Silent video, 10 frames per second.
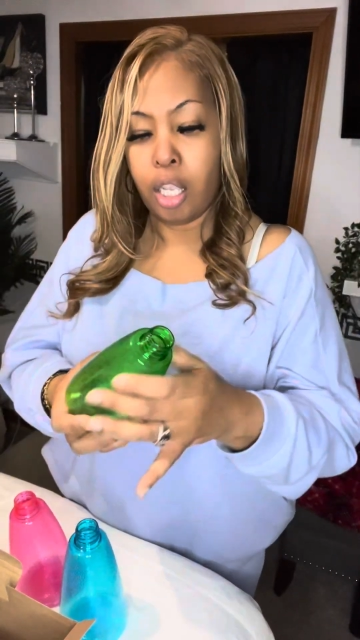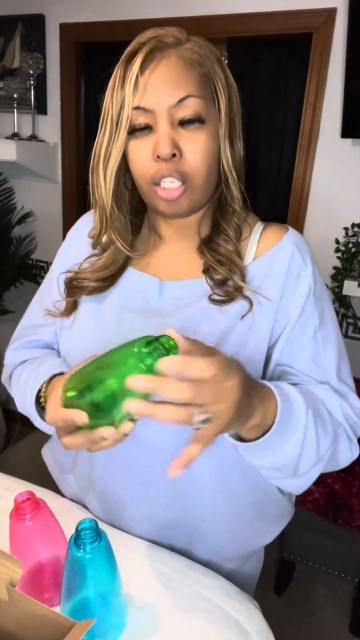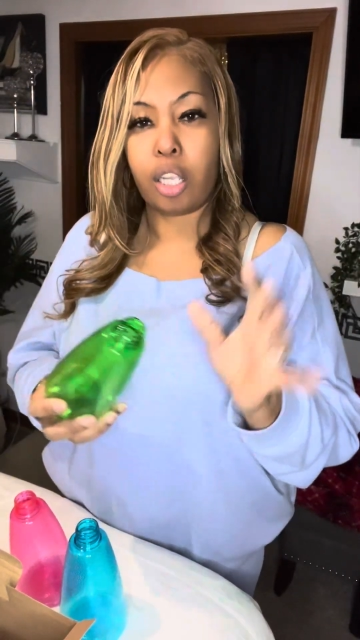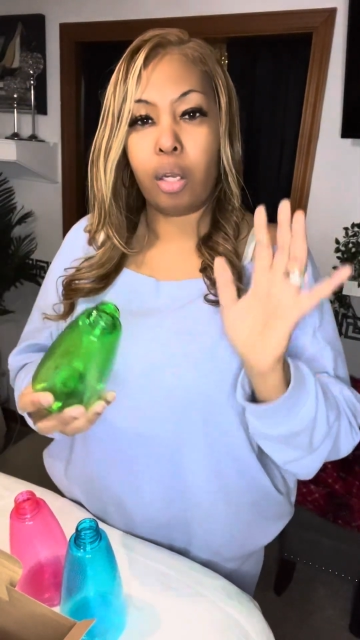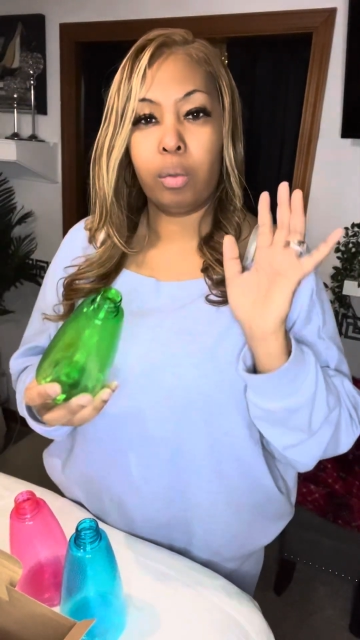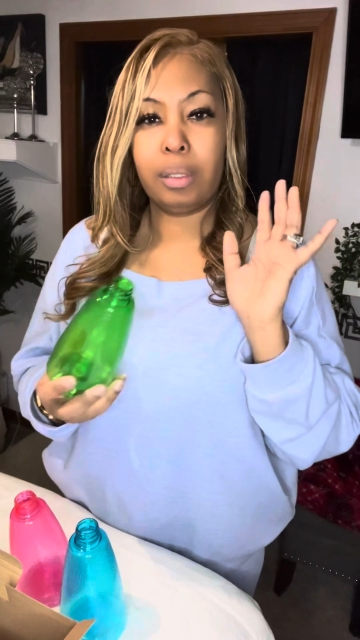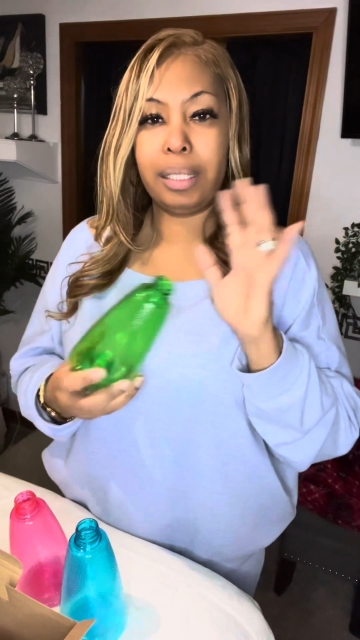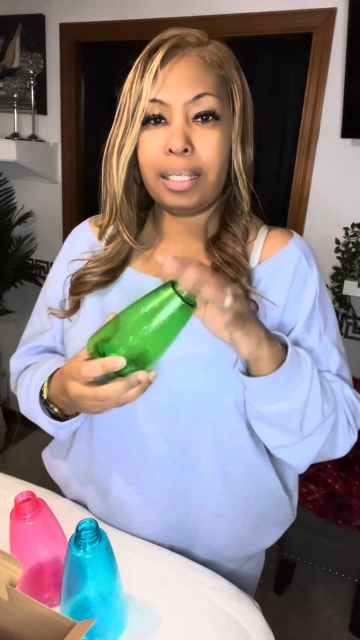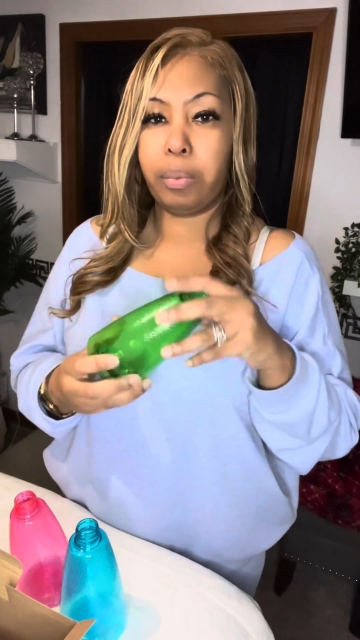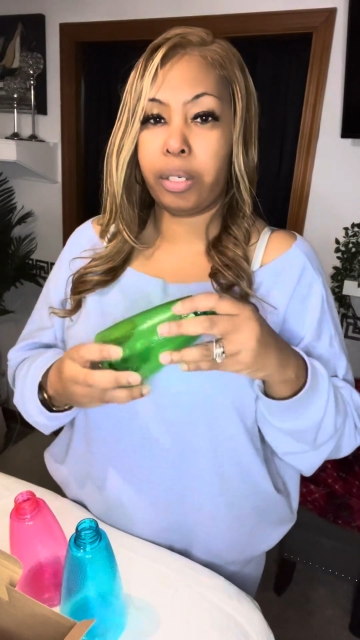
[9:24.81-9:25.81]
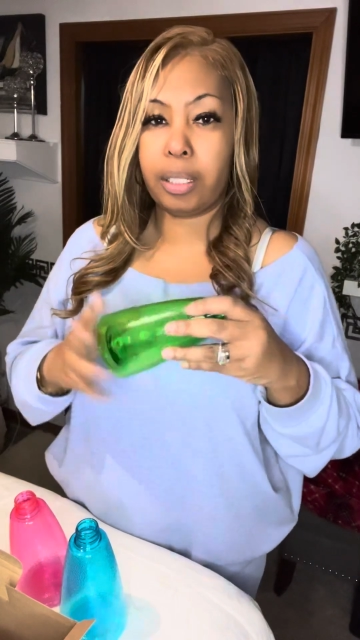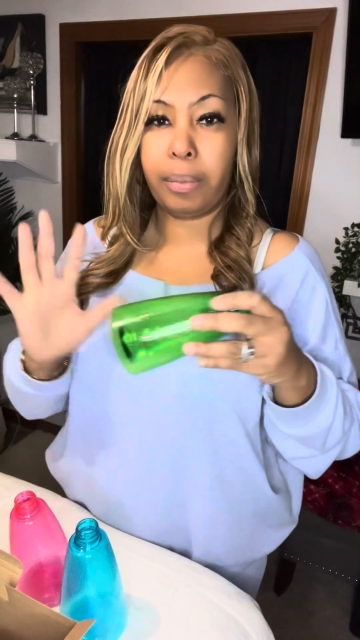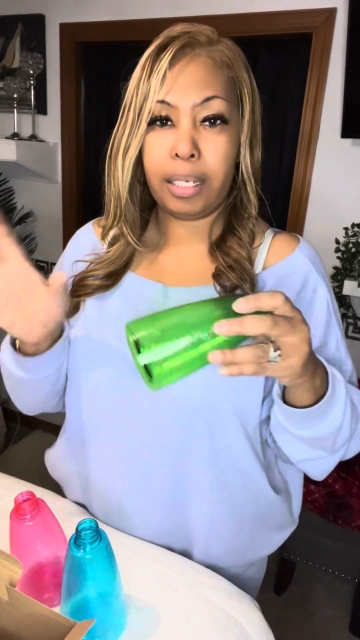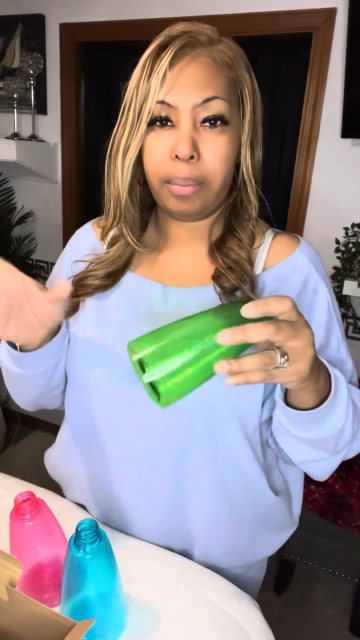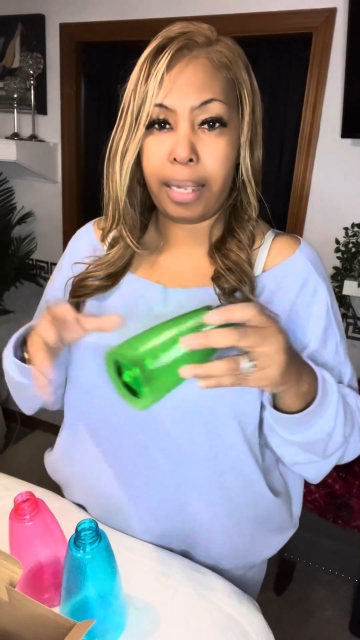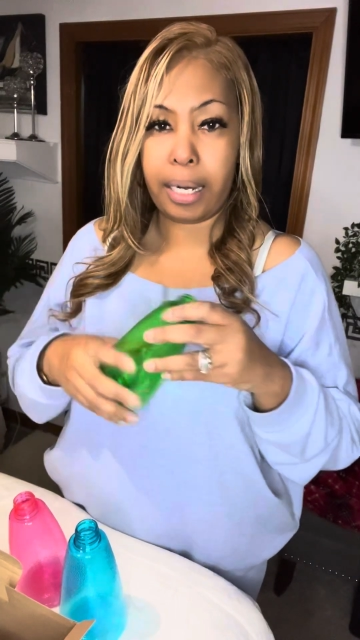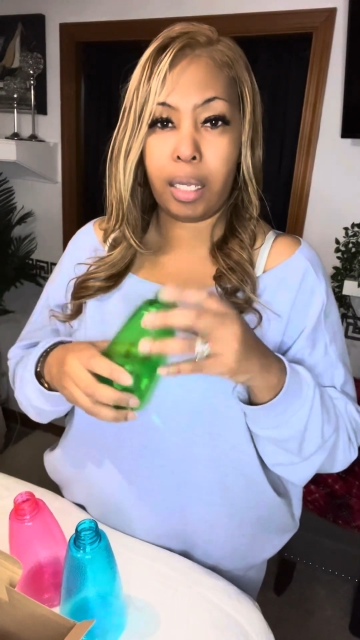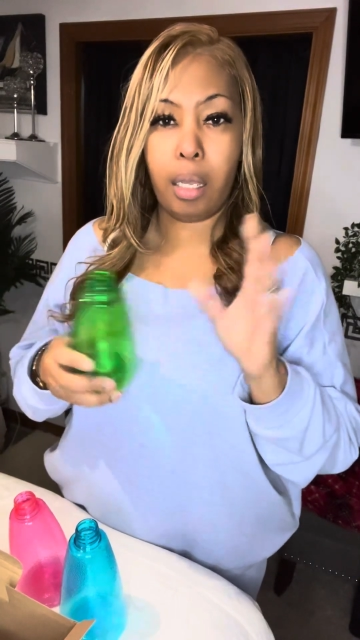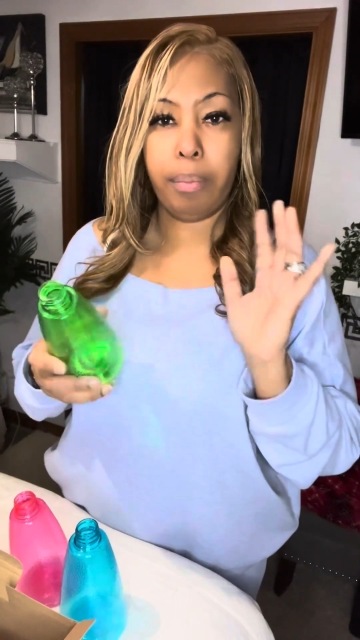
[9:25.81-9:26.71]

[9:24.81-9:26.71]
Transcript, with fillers: So this works much better.